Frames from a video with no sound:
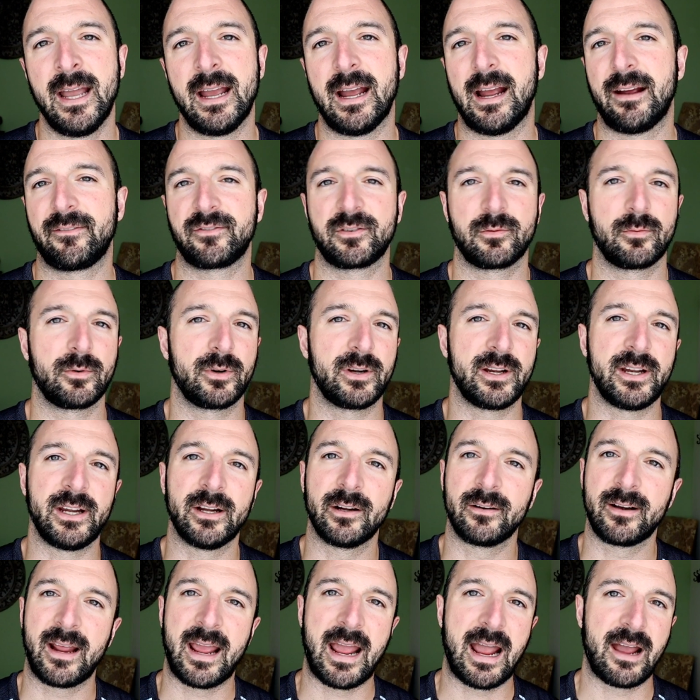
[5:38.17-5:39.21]
after we're a
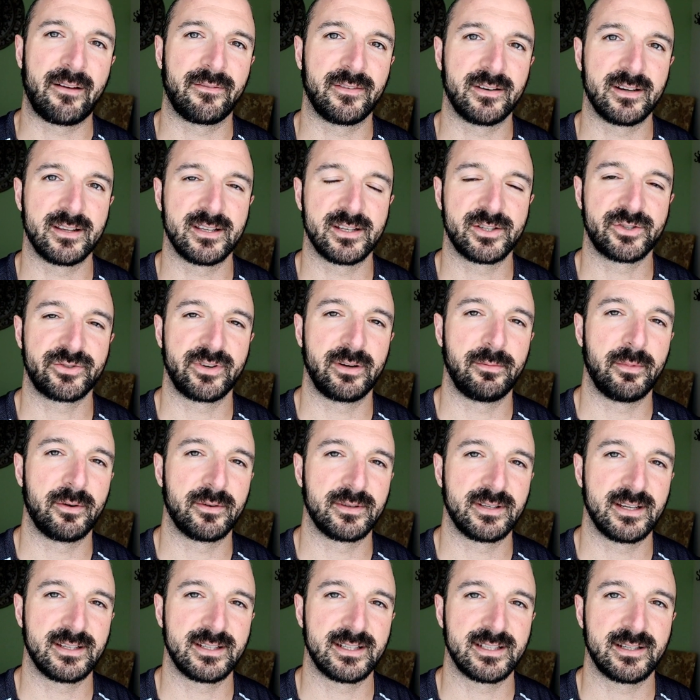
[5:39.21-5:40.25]
year and a half into this
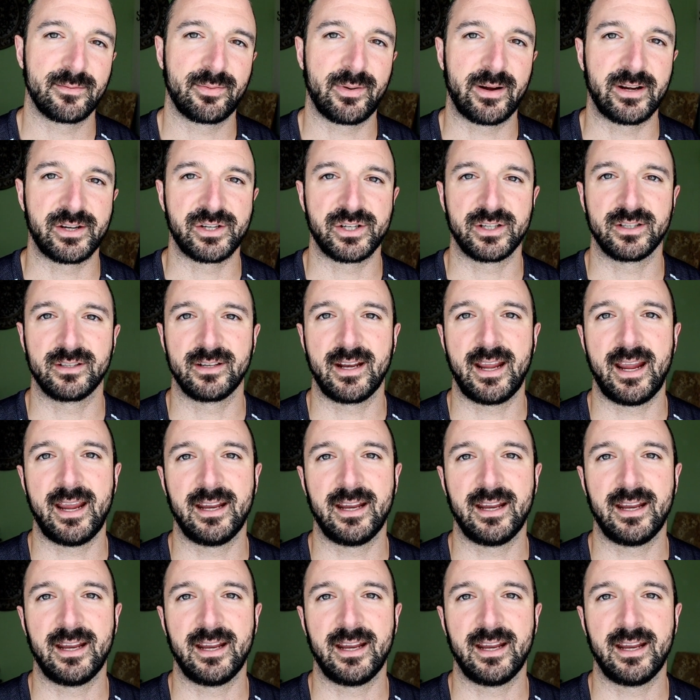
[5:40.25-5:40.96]
treatment-resistant depression,